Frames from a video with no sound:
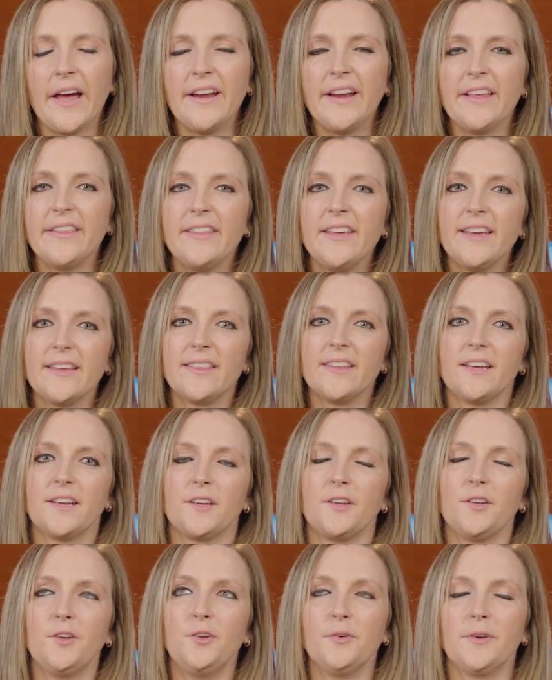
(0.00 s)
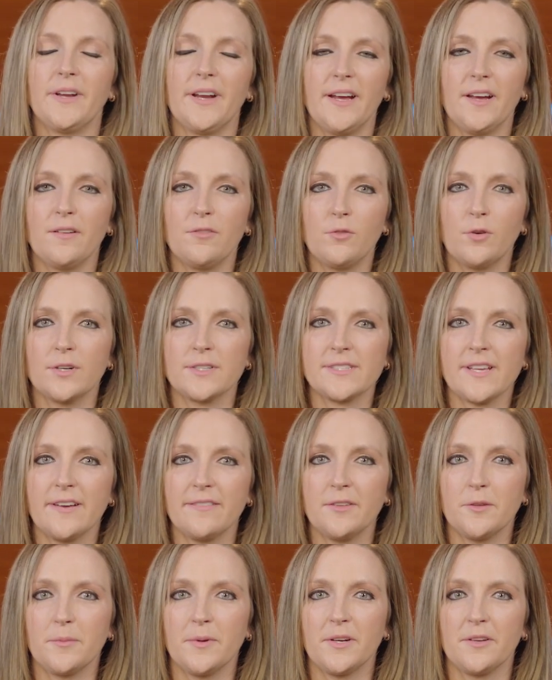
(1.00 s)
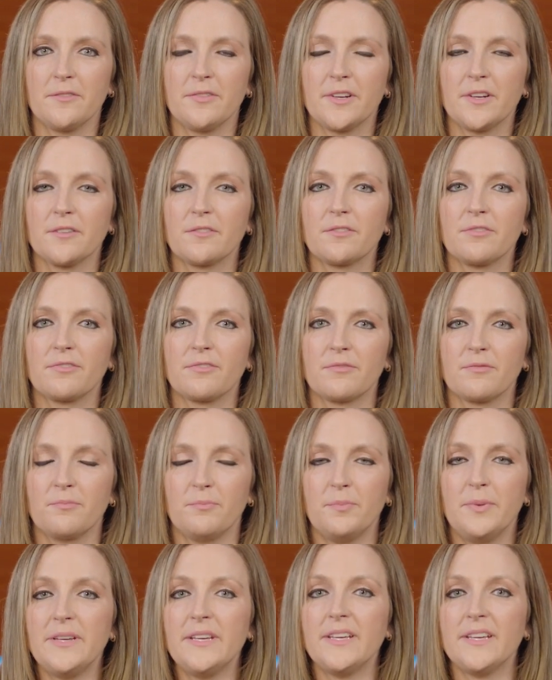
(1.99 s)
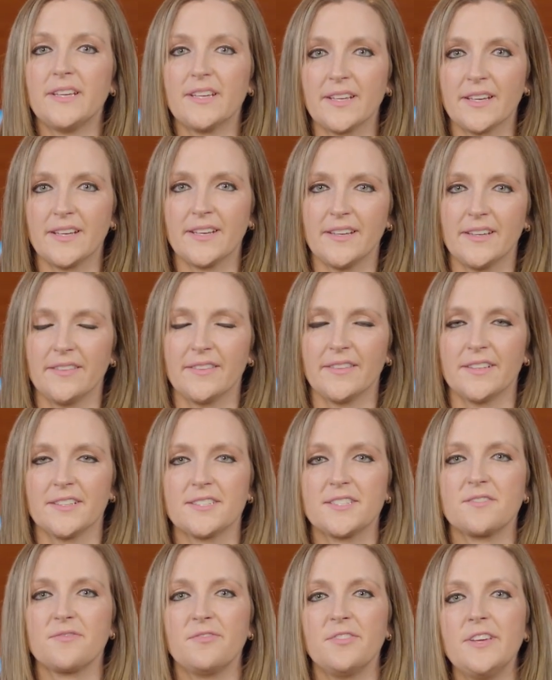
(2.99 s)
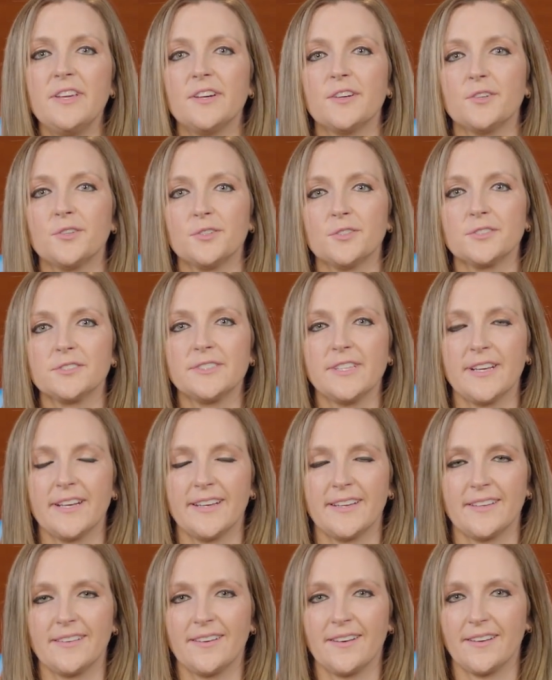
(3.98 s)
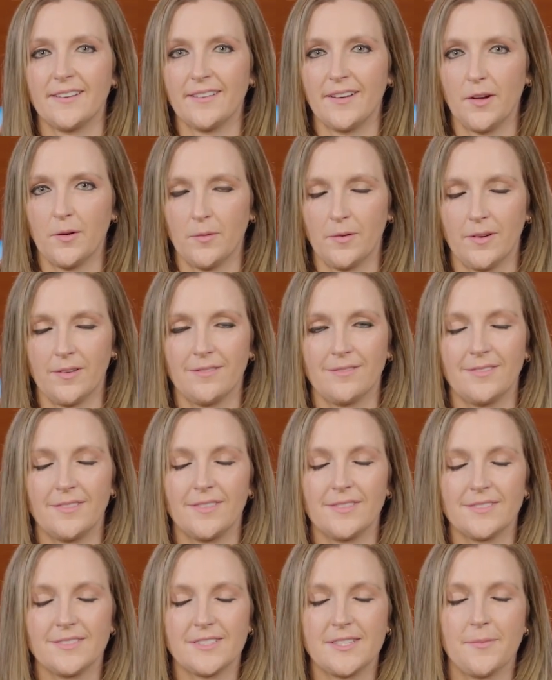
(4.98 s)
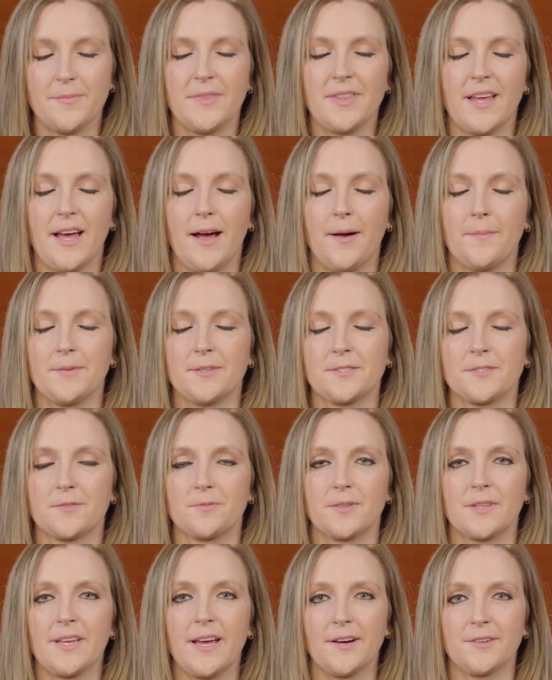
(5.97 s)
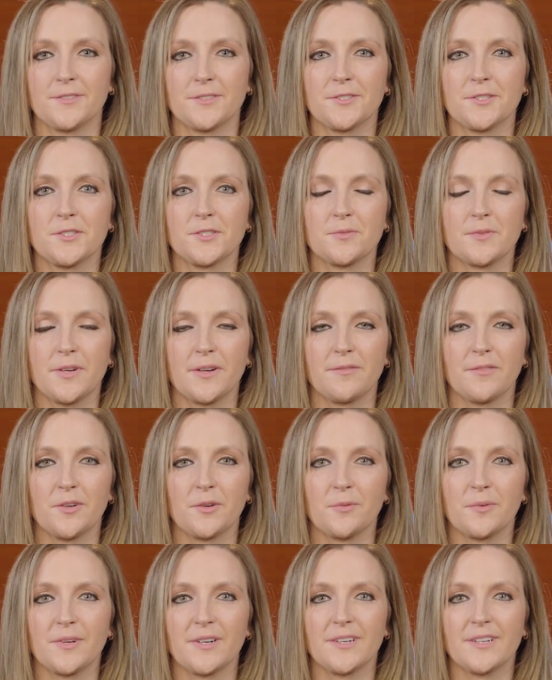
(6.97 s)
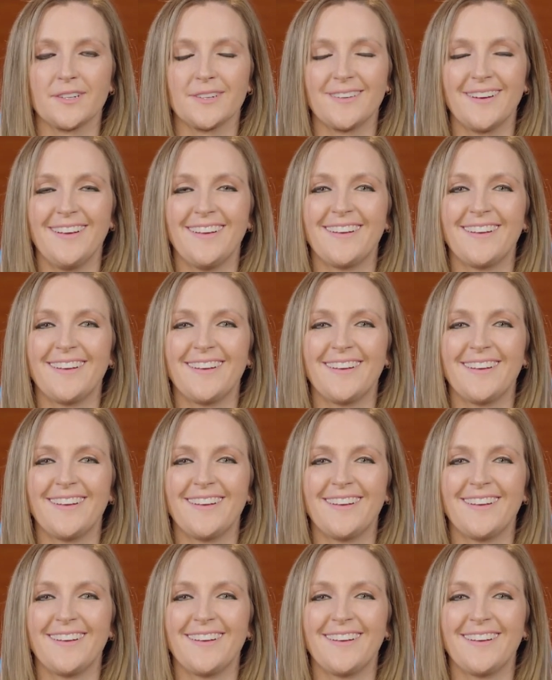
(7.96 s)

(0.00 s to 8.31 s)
And I think that you and I, of course, have the benefit of being in this field, and something that happens with counselors whenever we're